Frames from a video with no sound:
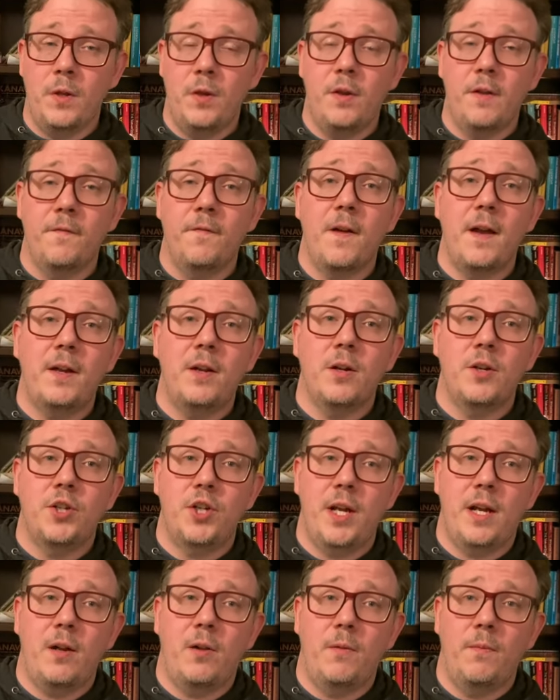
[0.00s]
you can find her
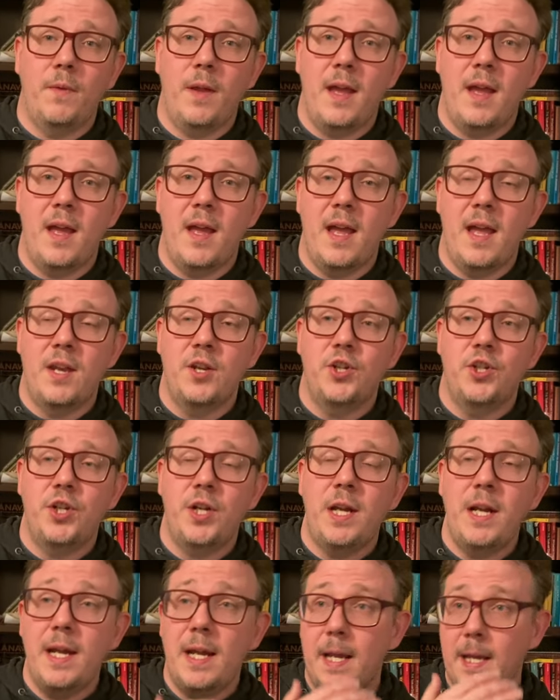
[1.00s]
channel, and
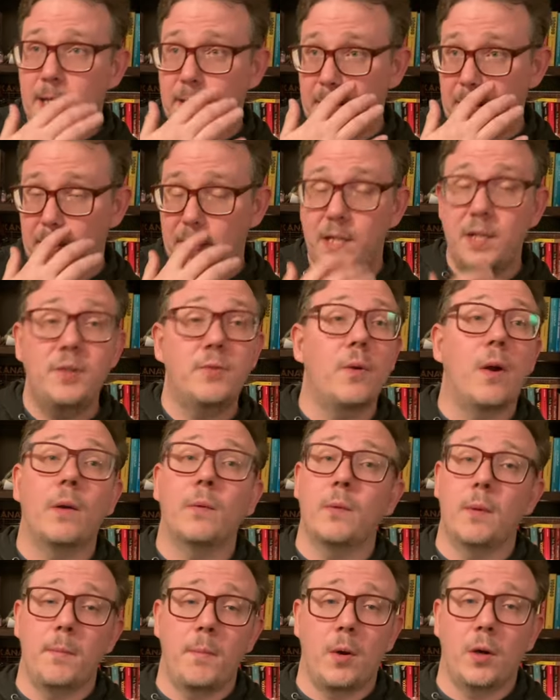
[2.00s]
she is she's a
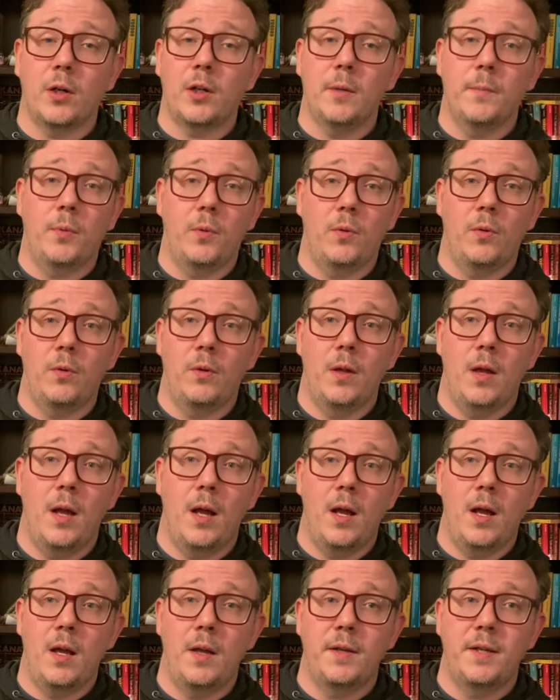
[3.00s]
remarkable
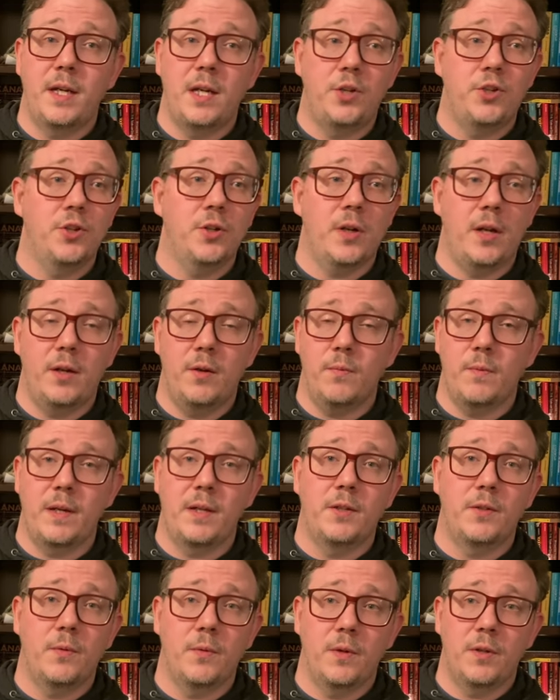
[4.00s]
uh, teacher and
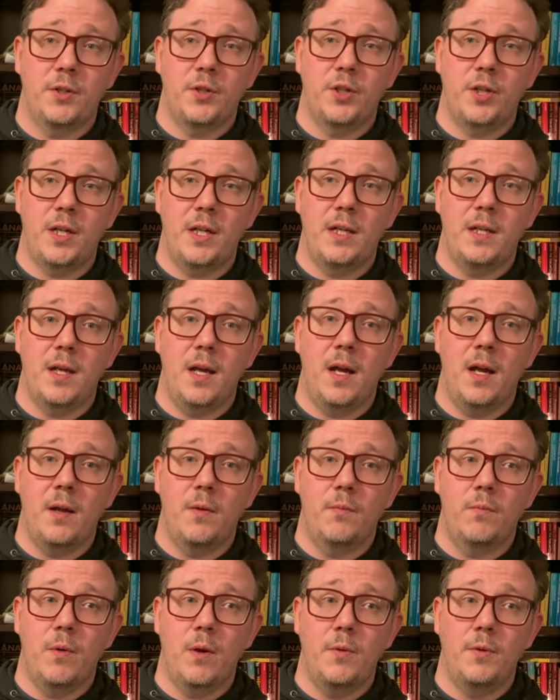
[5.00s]
resource. She uh,
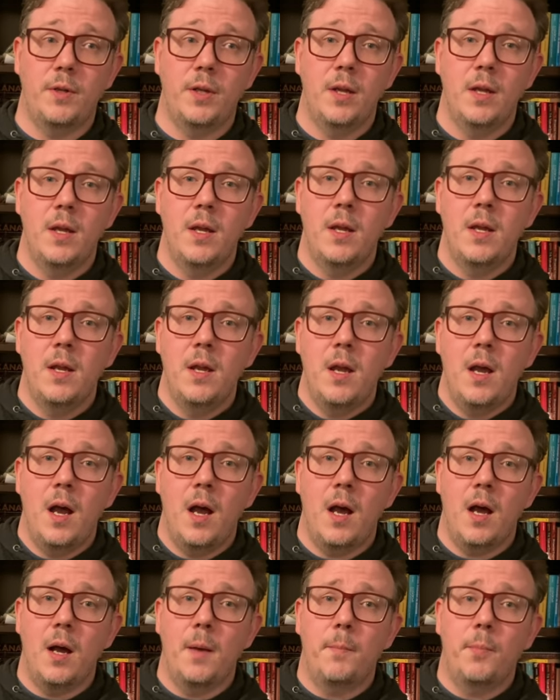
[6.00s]
wrote
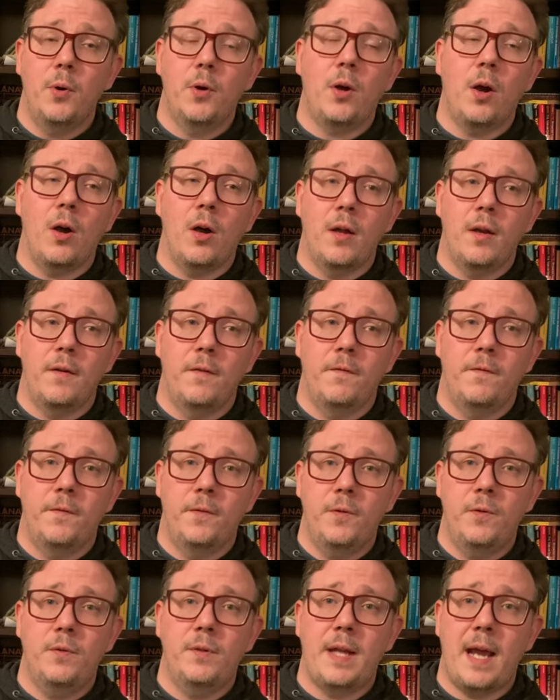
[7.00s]
uh, a book on
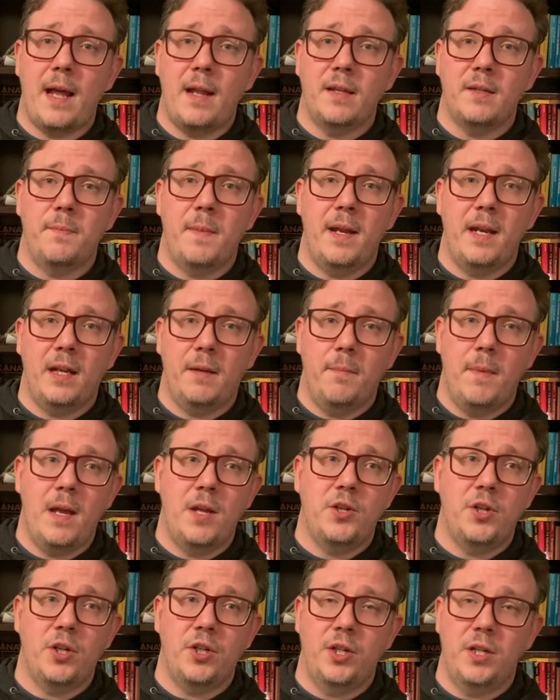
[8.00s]
Fu talismanic
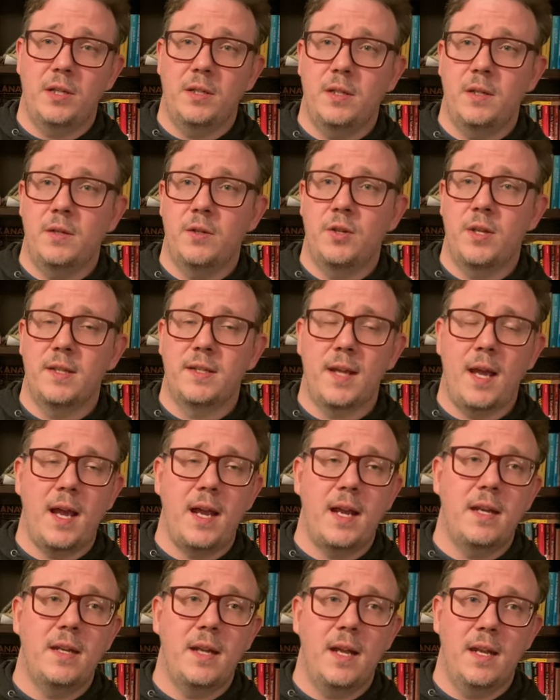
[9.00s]
magic. She's
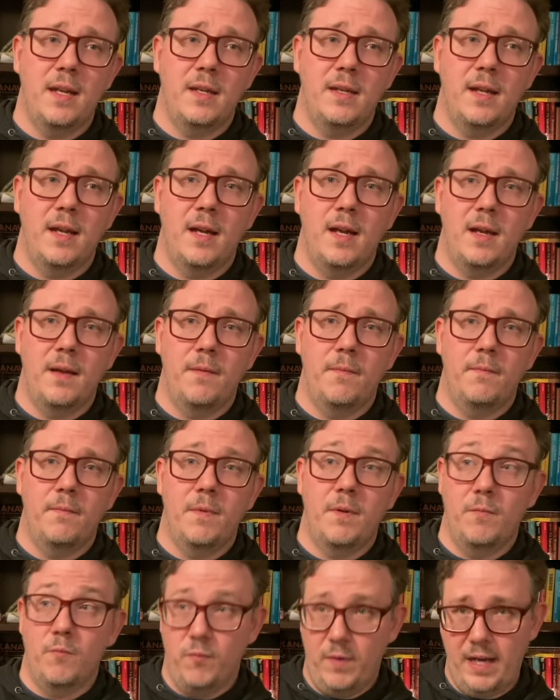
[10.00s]
designed and uh,
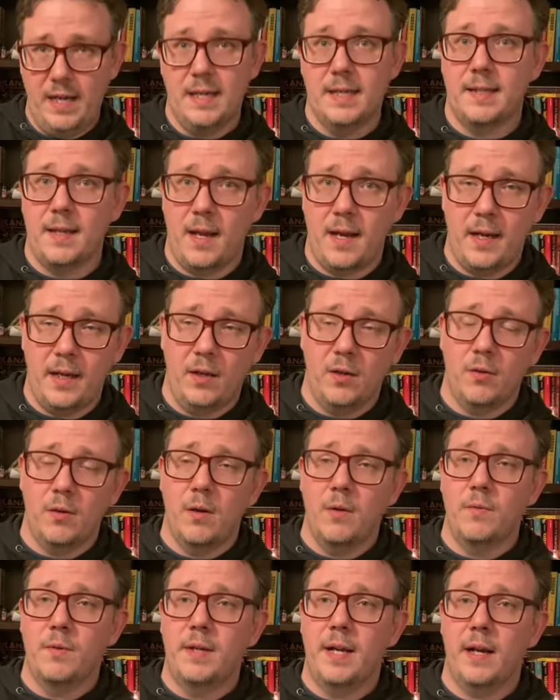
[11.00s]
been redesigning her
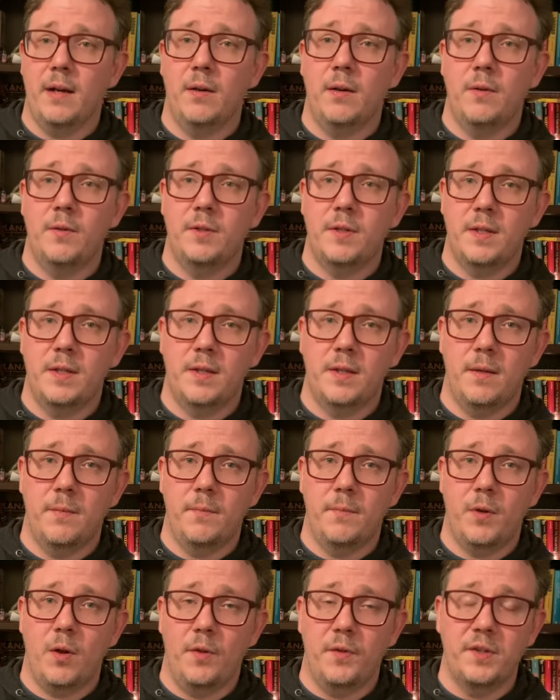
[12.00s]
own tarot
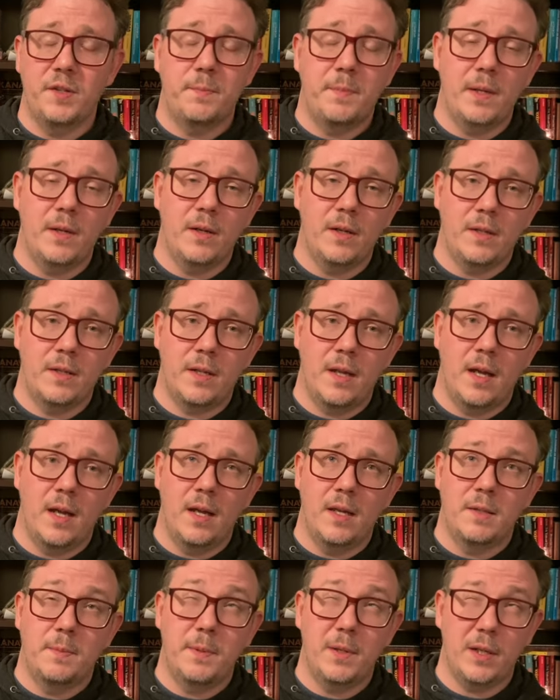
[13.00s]
system called the Spirit
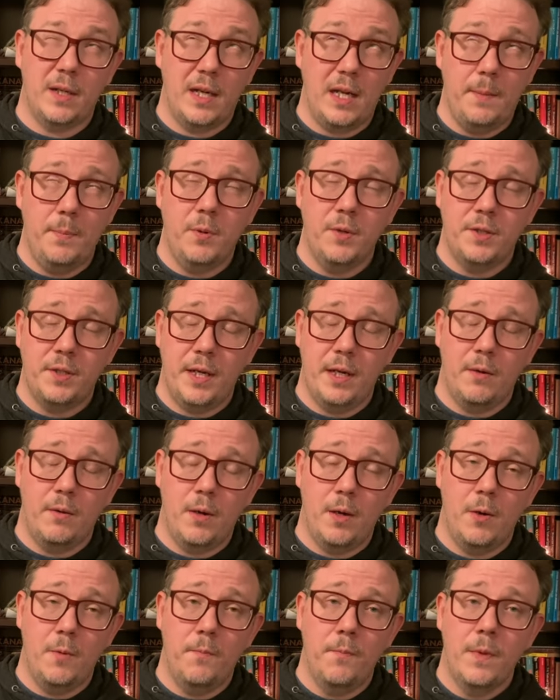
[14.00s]
uh, Spirit Keepers
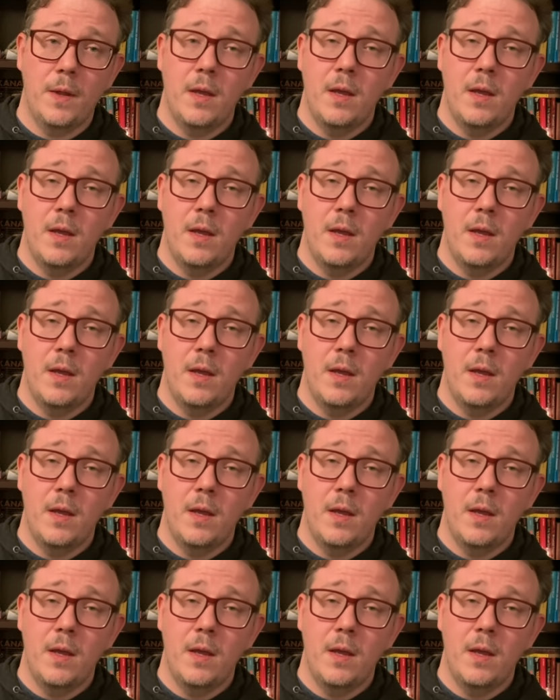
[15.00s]
Tarot.